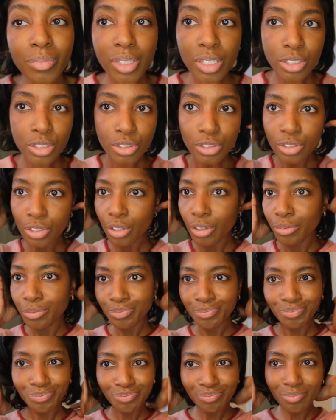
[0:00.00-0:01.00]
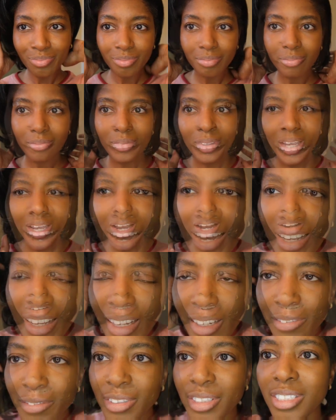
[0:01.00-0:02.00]
So I
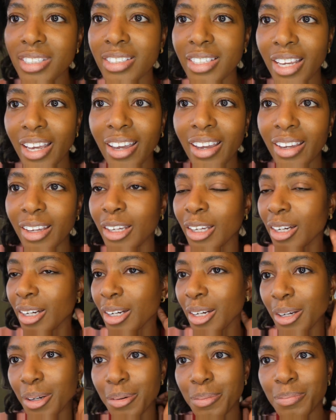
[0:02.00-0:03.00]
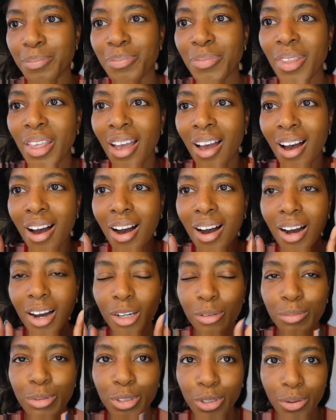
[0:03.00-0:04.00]
have to say,
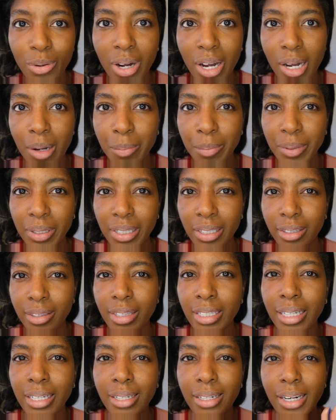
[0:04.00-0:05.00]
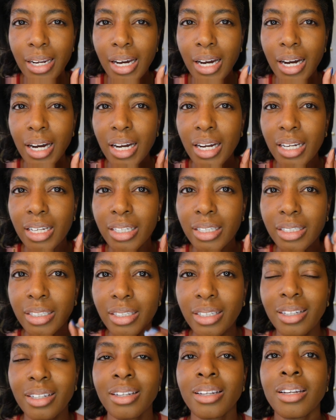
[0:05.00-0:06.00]
I'm so happy that
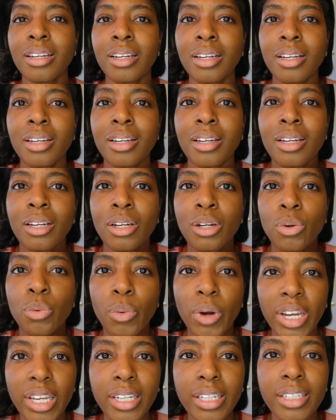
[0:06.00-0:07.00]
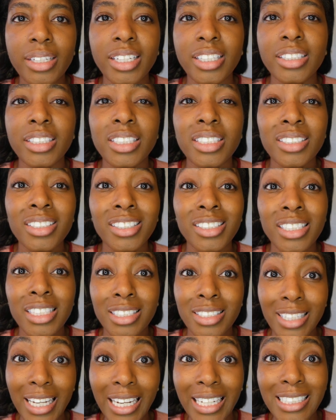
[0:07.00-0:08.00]
I waited and did this a
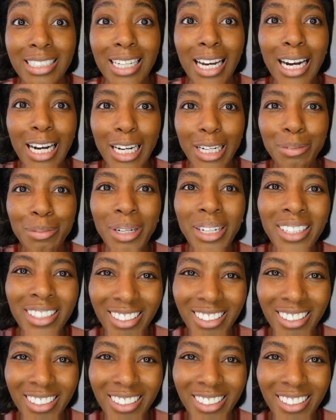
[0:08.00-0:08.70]
second time.